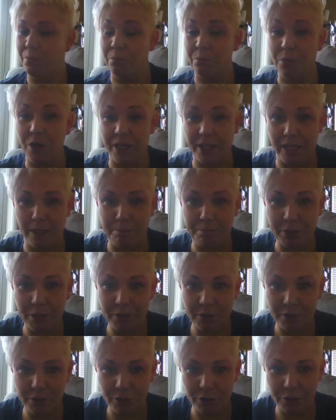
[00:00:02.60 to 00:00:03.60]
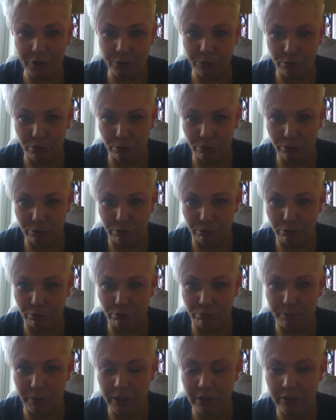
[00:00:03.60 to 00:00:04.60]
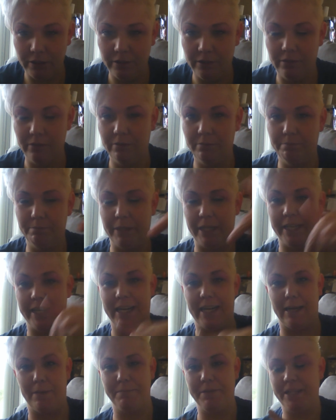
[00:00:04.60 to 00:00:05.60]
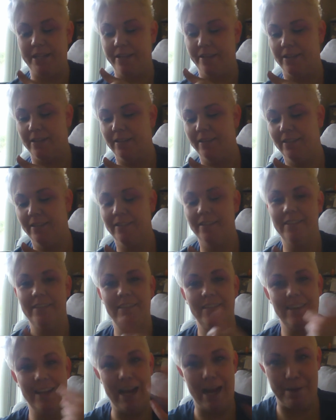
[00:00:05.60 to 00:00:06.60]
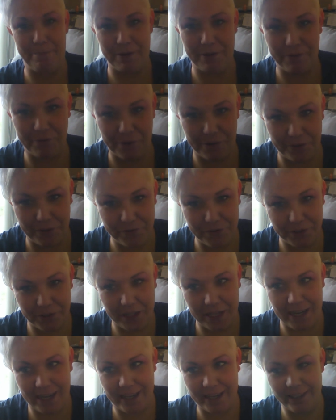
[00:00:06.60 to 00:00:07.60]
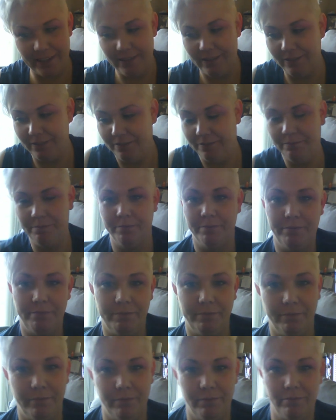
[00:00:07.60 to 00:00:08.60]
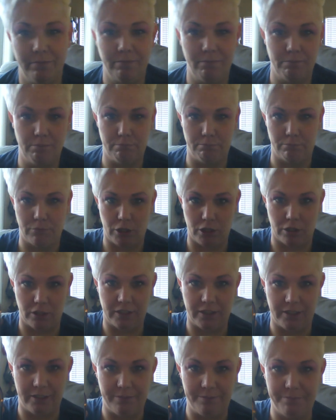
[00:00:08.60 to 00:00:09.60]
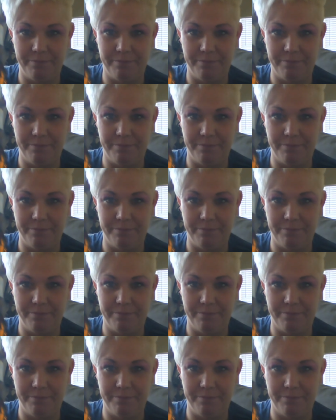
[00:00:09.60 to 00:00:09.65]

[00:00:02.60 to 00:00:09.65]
What up, YouTube? Mandee Hops here. Happy 4th of July. America.